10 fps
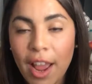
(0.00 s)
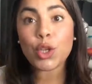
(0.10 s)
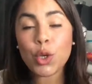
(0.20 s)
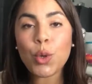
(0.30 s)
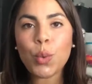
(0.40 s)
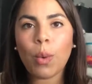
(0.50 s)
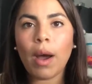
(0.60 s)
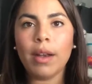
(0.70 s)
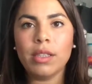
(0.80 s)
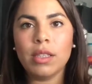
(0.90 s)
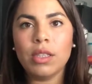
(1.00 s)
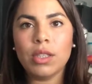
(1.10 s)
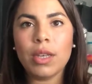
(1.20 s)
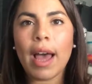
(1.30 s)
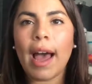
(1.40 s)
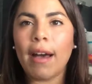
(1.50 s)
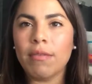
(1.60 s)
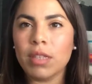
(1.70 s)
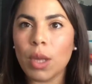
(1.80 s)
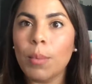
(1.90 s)
You want to have
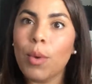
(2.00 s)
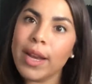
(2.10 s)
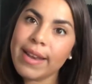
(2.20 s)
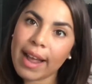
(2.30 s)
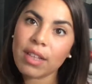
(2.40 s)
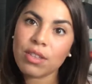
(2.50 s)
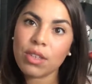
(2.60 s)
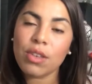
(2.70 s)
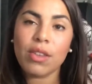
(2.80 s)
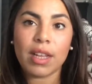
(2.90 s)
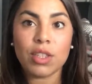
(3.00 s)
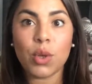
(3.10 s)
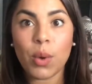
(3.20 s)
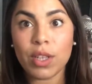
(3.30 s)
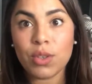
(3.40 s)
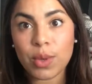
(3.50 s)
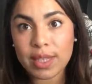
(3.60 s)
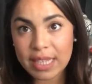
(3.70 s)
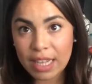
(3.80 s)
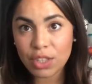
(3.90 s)
someone next to you that's going to
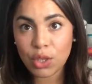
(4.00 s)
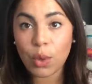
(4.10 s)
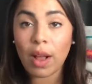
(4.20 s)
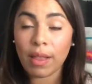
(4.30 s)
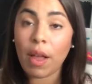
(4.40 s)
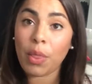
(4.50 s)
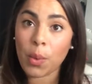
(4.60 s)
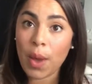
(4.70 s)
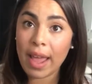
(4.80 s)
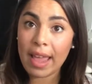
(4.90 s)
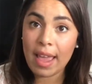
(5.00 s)
assess you along the way.